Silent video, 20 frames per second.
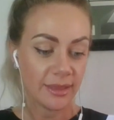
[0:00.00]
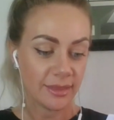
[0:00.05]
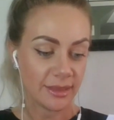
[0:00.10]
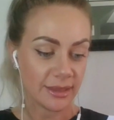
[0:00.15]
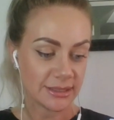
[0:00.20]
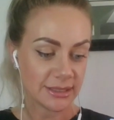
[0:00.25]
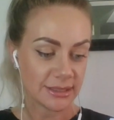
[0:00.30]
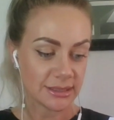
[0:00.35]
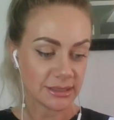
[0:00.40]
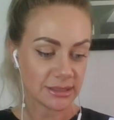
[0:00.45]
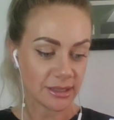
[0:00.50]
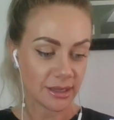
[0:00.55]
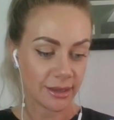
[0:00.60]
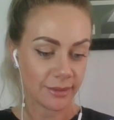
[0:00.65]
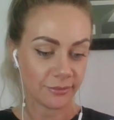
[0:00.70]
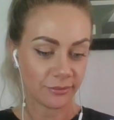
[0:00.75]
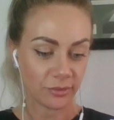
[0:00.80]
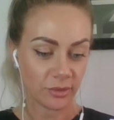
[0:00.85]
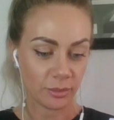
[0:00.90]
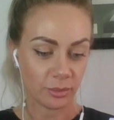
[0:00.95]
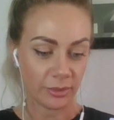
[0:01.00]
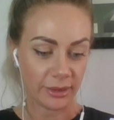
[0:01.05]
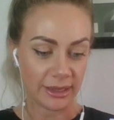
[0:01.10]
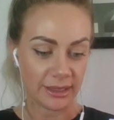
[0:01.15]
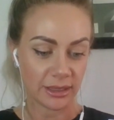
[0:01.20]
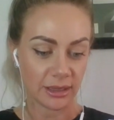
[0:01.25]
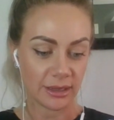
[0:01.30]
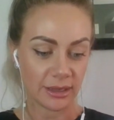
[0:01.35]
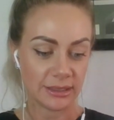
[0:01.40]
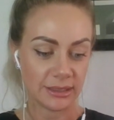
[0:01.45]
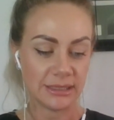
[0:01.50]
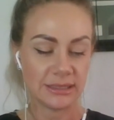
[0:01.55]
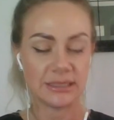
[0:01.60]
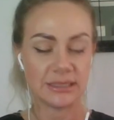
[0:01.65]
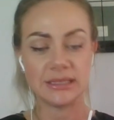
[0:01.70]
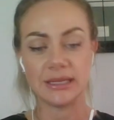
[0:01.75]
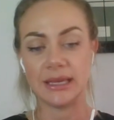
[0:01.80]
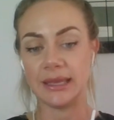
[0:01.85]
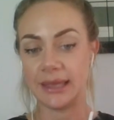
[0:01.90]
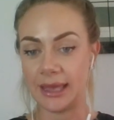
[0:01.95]
This is the time for a break. I need
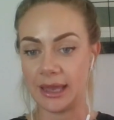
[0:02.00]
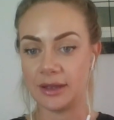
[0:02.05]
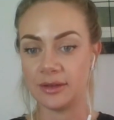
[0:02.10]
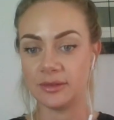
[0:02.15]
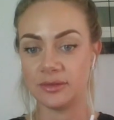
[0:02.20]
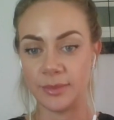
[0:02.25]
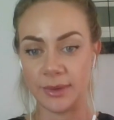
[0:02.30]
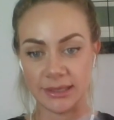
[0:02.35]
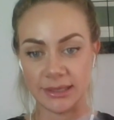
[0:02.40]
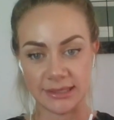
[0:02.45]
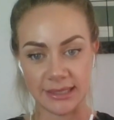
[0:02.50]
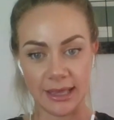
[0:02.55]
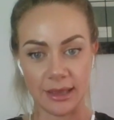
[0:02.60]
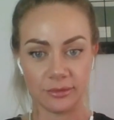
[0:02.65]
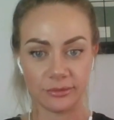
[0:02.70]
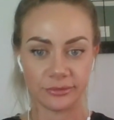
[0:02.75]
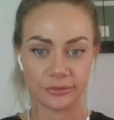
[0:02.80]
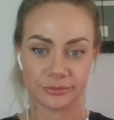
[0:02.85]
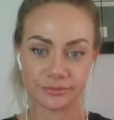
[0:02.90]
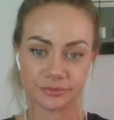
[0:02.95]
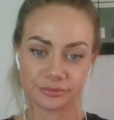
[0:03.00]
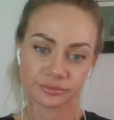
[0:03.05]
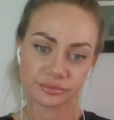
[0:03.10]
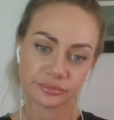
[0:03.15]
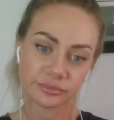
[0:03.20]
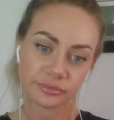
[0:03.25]
to take care of myself.